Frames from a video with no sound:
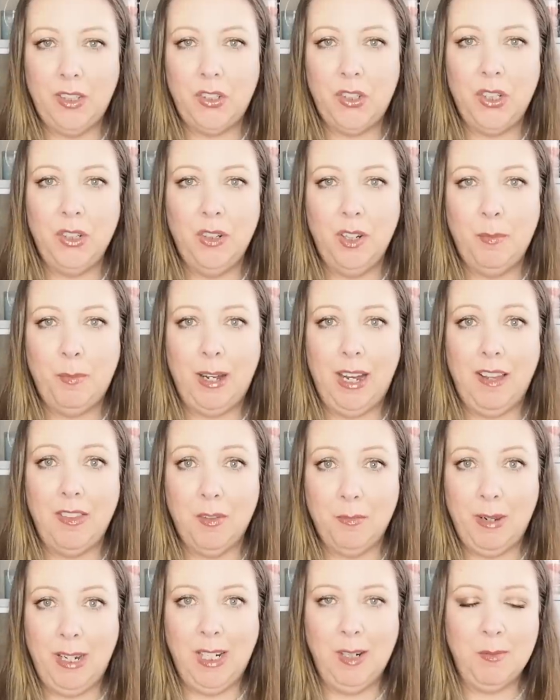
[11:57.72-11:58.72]
the tulip and
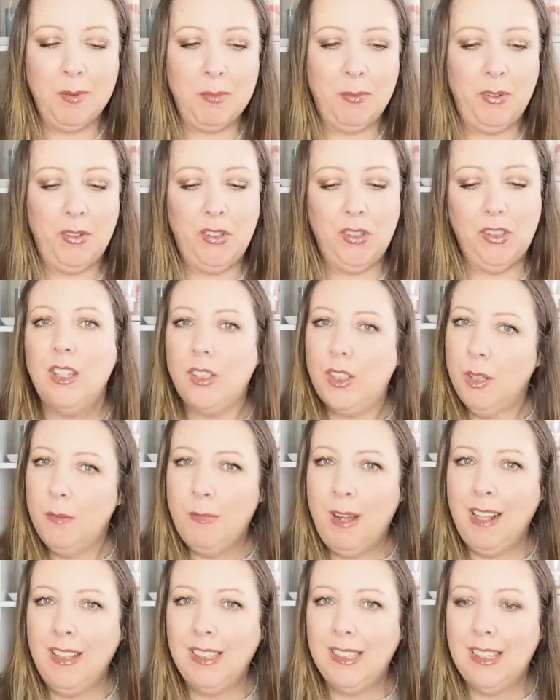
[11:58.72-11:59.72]
the makeup sponge.
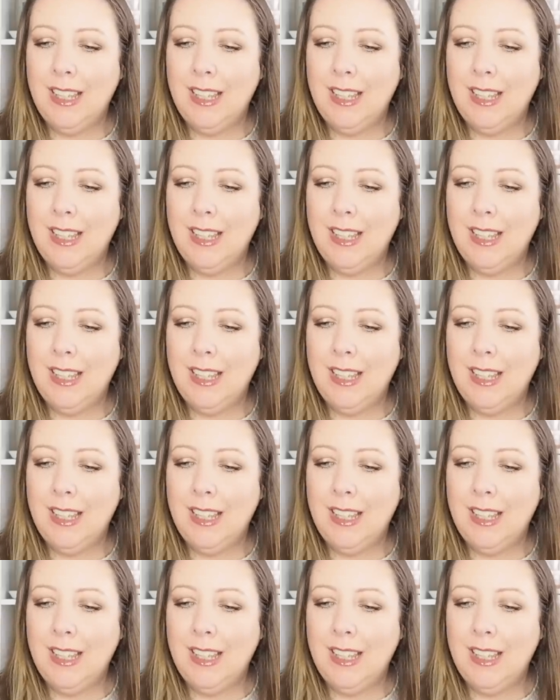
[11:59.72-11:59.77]
Something else